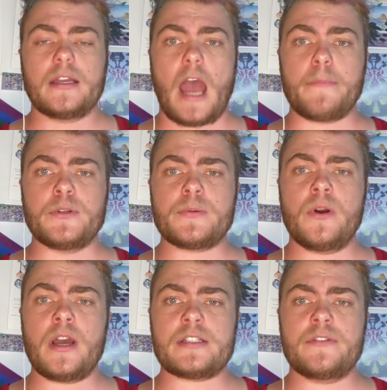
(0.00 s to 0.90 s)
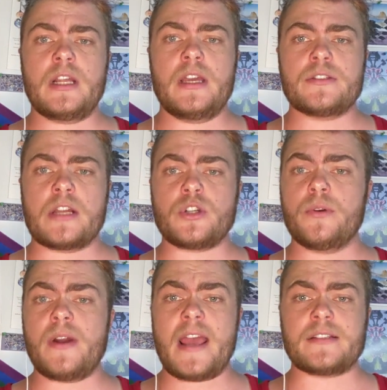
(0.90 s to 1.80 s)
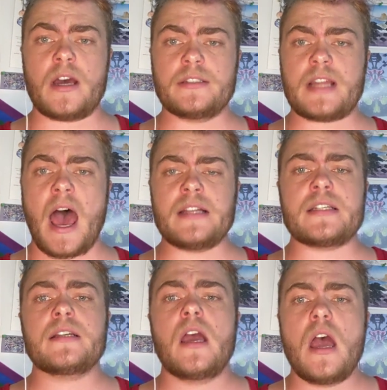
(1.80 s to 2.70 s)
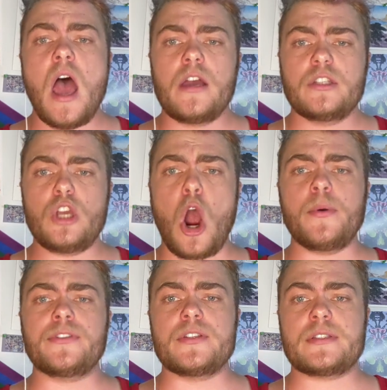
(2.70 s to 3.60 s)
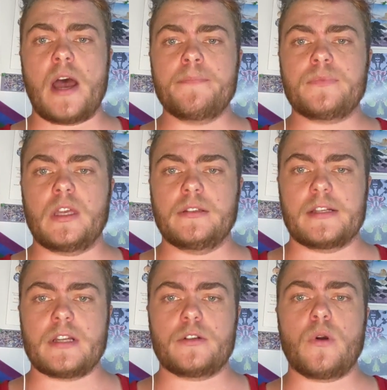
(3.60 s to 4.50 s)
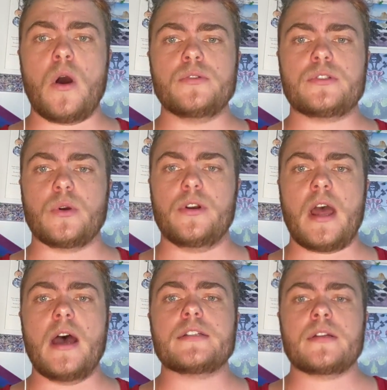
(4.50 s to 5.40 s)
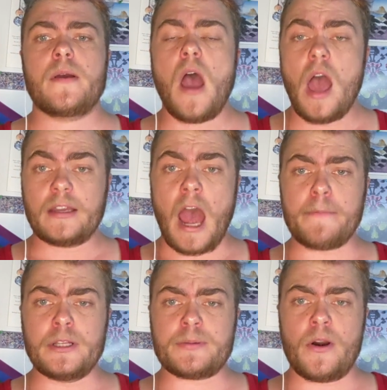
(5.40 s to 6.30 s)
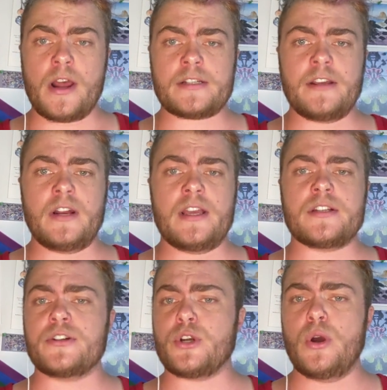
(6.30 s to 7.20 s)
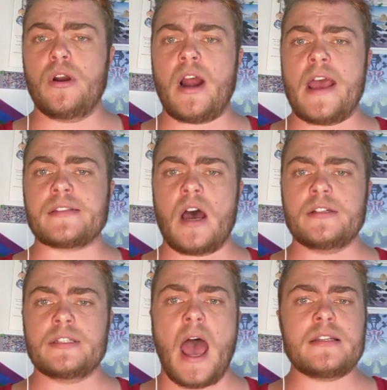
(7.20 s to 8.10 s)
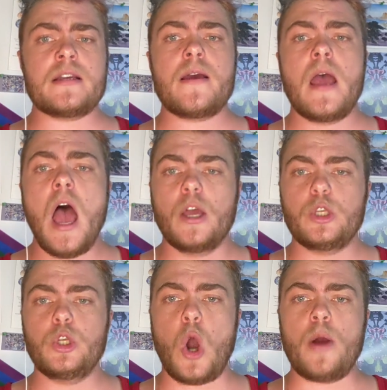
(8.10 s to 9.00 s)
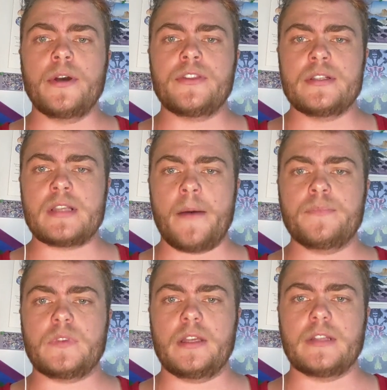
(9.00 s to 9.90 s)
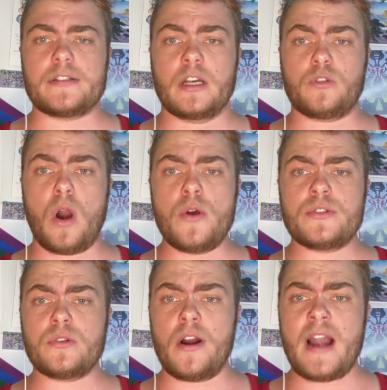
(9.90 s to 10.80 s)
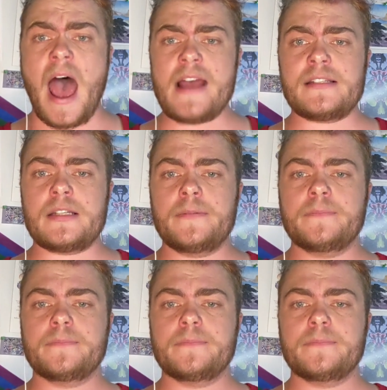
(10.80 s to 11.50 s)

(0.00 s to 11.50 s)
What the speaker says: Capitalist productivity is not your raison d'etre. You're worth is something that's not gross or net. Capitalist productivity is not your raison d'etre. You're worth is something that's not gross or net.